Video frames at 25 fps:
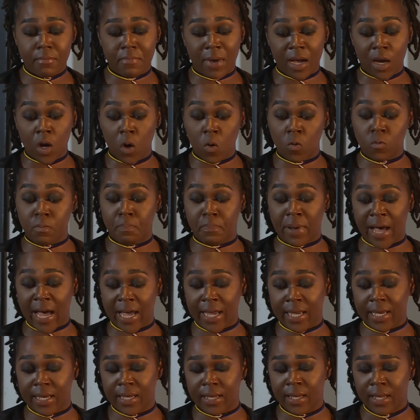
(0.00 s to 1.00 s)
my own
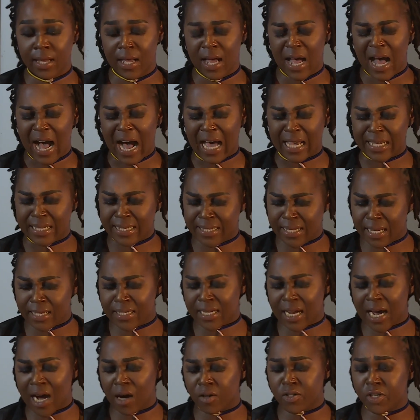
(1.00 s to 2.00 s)
back, I set
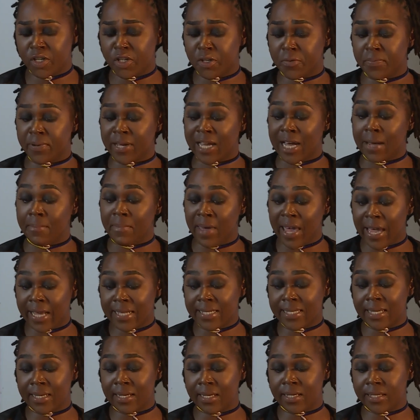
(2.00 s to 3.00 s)
out to become
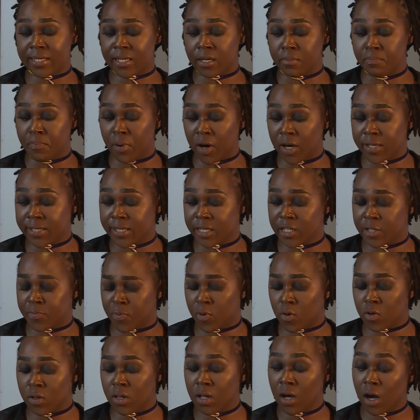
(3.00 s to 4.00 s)
excellent in
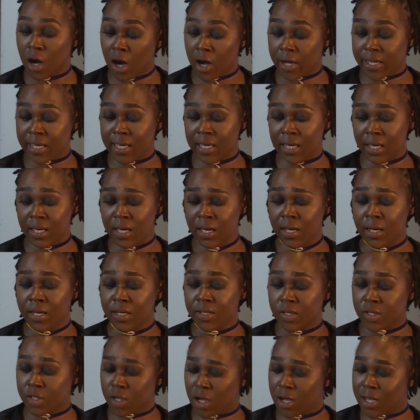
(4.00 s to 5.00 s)
basketball, hockey,
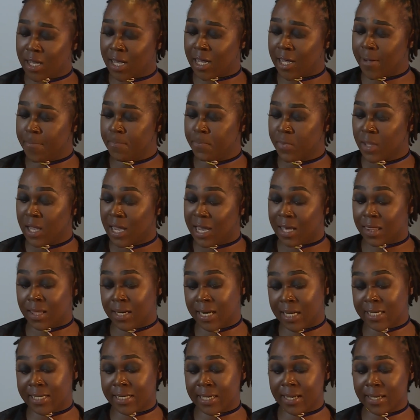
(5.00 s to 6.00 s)
soccer,
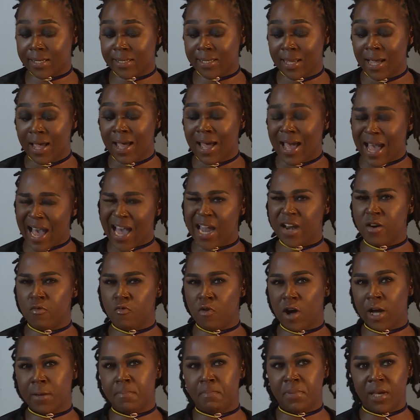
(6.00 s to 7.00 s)
athletics, and
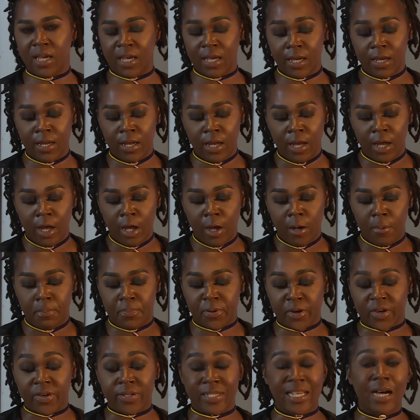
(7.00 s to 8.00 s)
rugby,
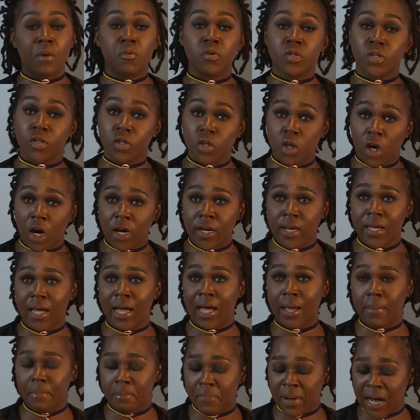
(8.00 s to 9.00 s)
because I was not
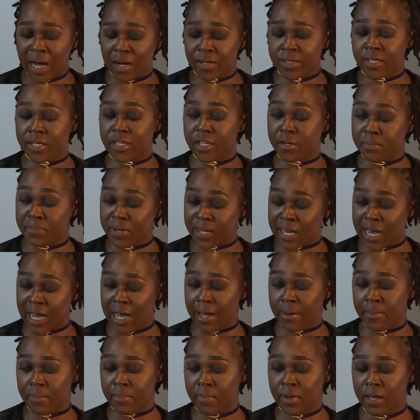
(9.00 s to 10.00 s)
about to
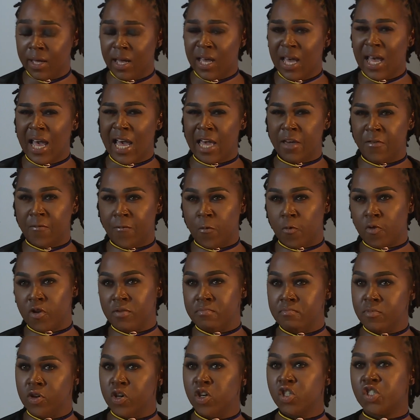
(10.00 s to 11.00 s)
become a for
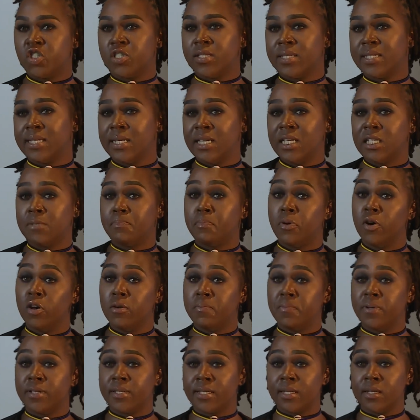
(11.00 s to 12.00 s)
emergencies
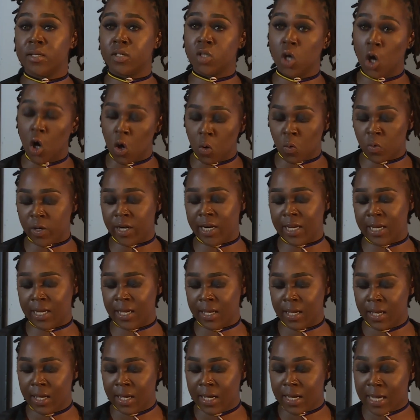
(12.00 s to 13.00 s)
purposes
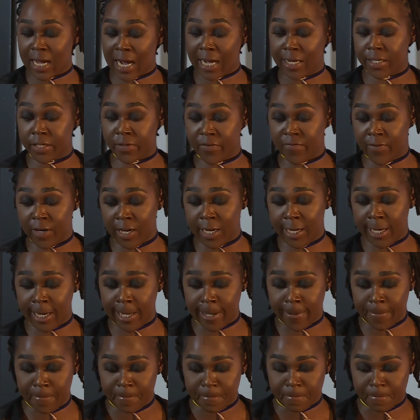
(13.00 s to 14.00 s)
only kind of learner.